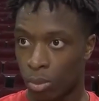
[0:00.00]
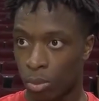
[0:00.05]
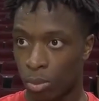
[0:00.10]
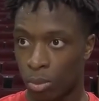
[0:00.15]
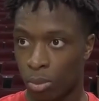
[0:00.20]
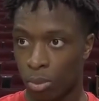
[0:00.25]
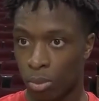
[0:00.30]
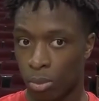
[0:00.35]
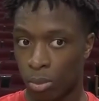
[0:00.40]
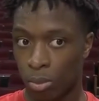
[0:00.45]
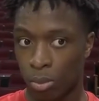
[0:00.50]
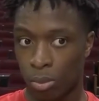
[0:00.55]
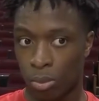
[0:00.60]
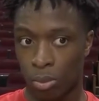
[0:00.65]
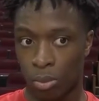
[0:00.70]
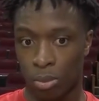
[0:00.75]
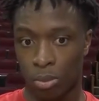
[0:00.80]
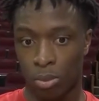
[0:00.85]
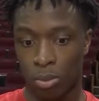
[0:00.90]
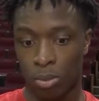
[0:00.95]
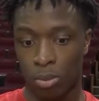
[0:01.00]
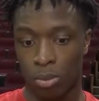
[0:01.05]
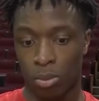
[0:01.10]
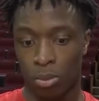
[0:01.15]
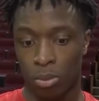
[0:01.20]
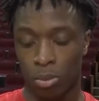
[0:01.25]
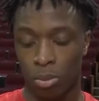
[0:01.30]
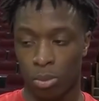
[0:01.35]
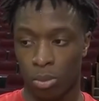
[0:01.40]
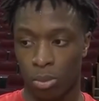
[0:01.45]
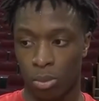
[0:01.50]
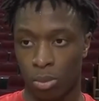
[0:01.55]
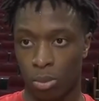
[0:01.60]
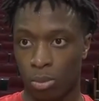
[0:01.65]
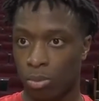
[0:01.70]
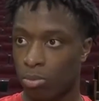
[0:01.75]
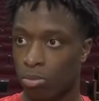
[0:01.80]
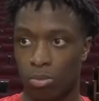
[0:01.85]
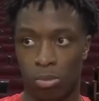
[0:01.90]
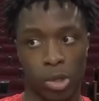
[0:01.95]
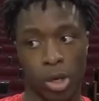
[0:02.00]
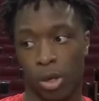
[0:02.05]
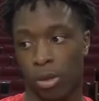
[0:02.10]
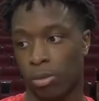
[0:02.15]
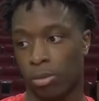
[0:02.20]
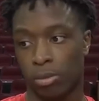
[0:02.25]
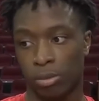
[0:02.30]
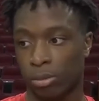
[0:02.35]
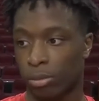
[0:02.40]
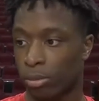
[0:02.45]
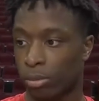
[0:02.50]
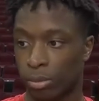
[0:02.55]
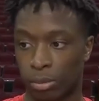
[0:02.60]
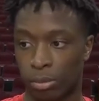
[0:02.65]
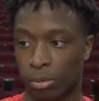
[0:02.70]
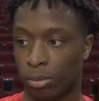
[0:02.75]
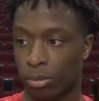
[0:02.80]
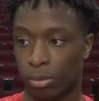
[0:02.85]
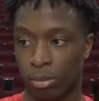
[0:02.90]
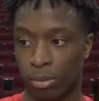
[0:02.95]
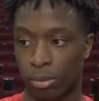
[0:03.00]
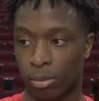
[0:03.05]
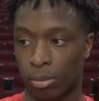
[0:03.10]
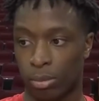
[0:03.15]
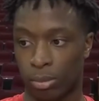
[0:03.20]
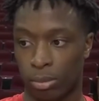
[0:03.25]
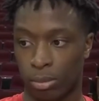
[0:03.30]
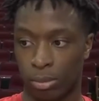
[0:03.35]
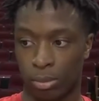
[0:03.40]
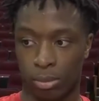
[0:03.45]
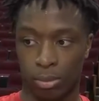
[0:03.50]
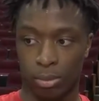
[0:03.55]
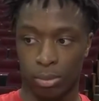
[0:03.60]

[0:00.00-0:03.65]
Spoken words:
But, you know, with Kyle Lowry there, do you think that's going to change